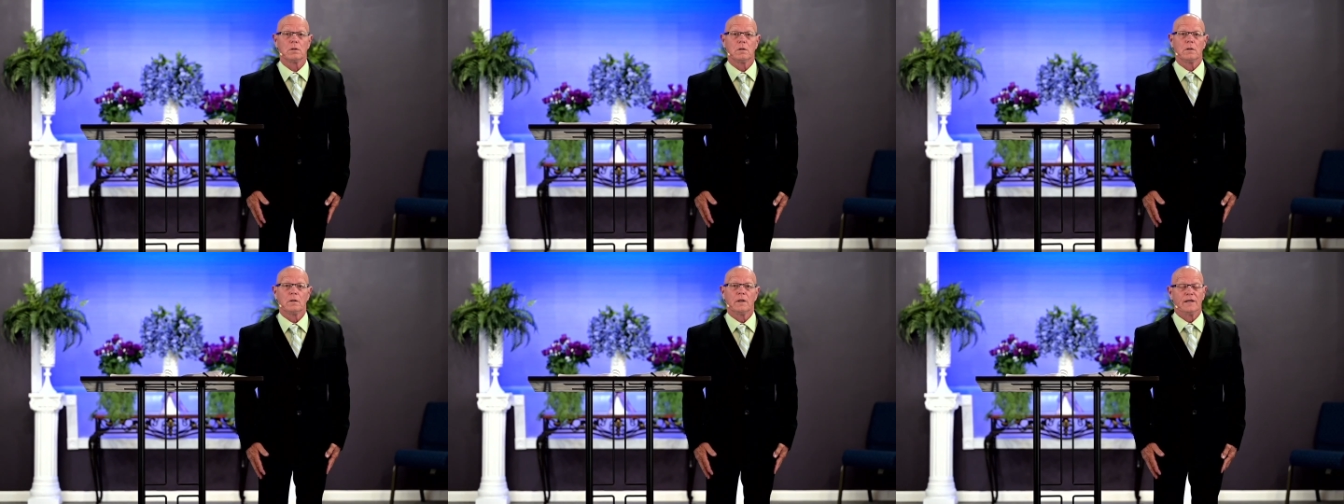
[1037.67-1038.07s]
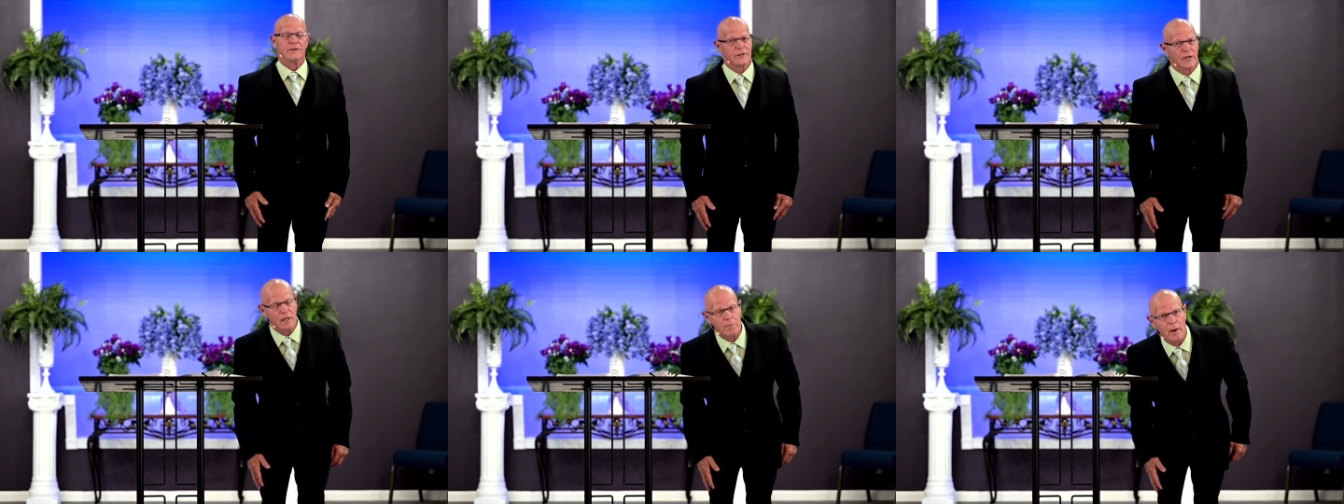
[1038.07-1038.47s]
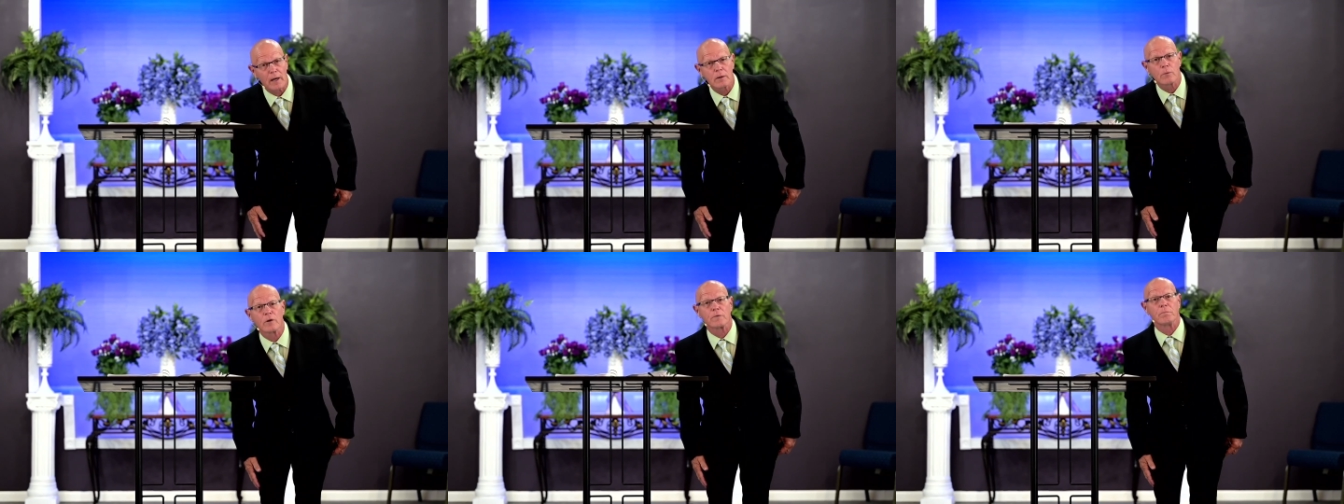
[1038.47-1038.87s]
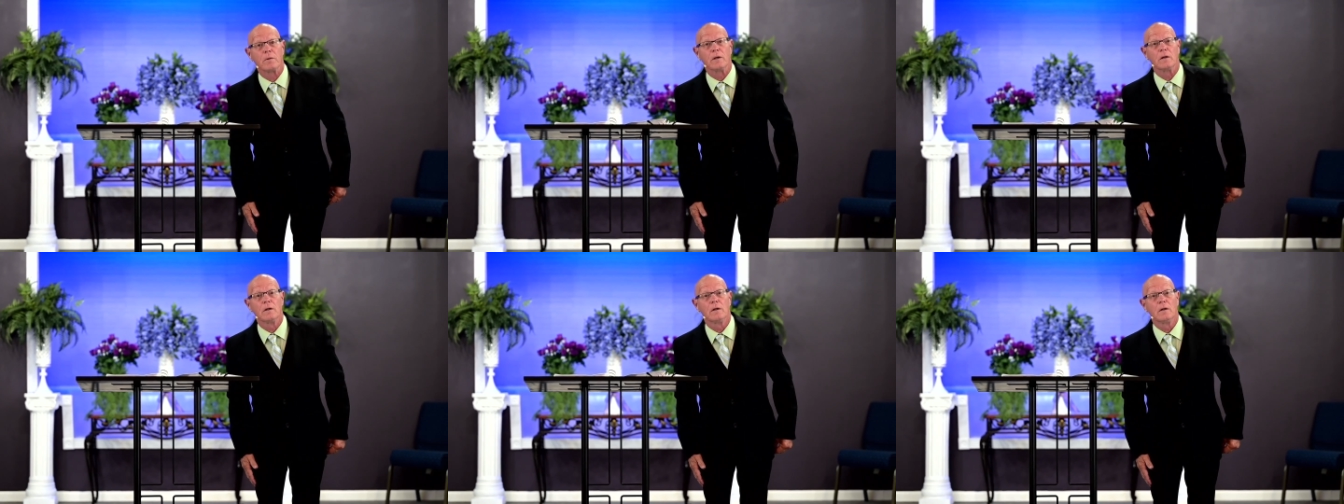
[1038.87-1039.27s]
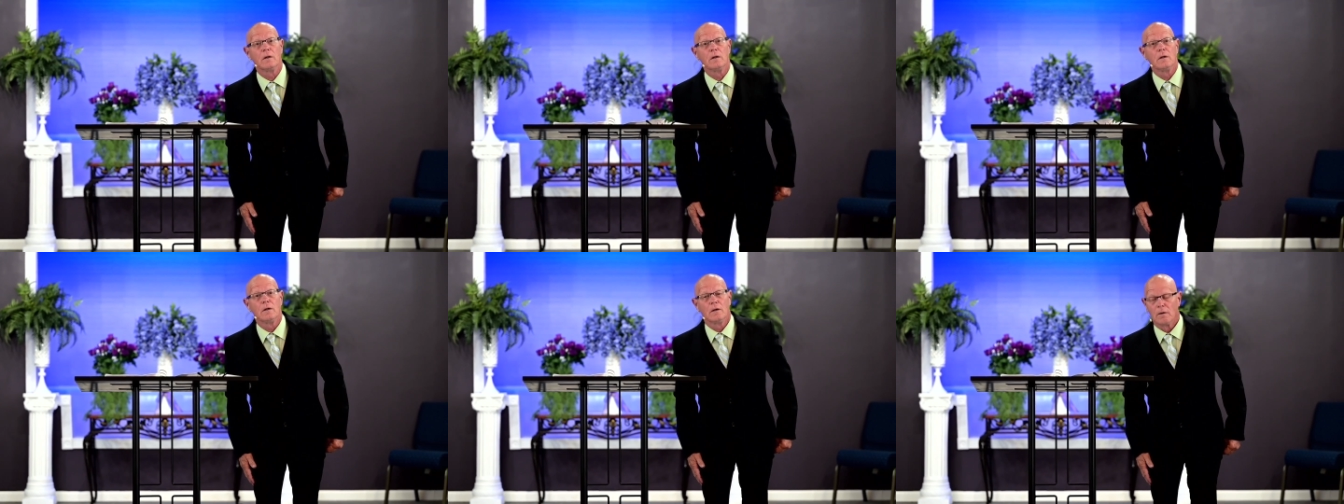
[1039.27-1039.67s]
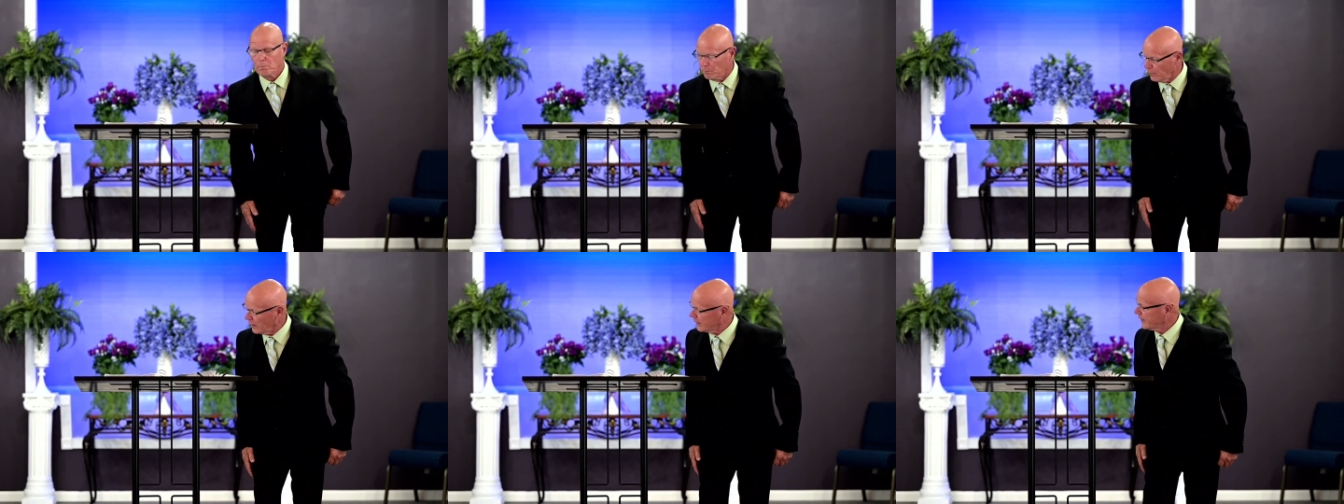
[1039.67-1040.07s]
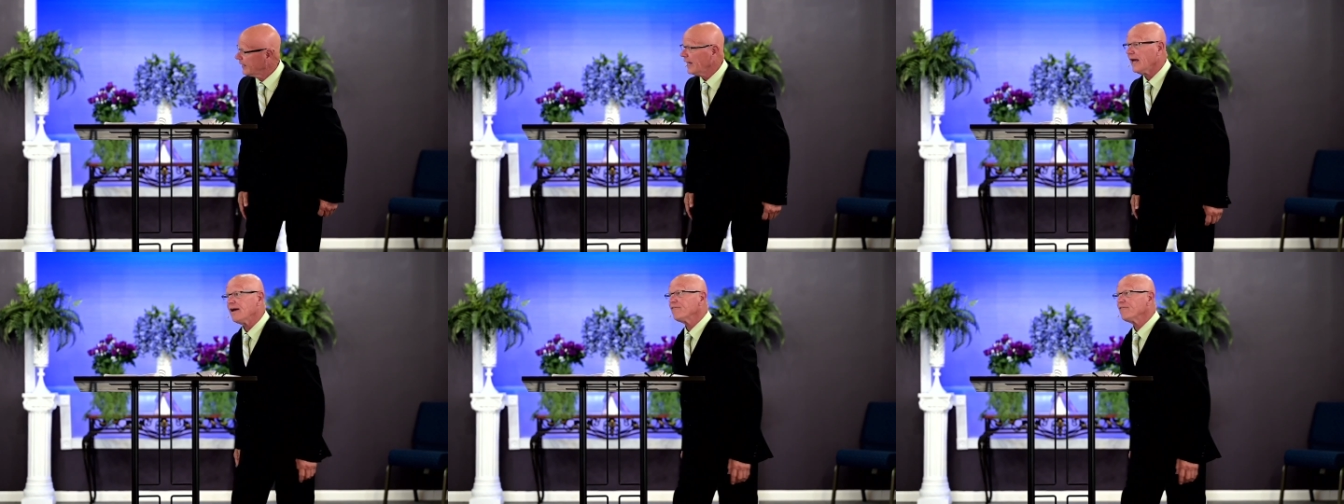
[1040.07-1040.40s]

Is anybody with me? But even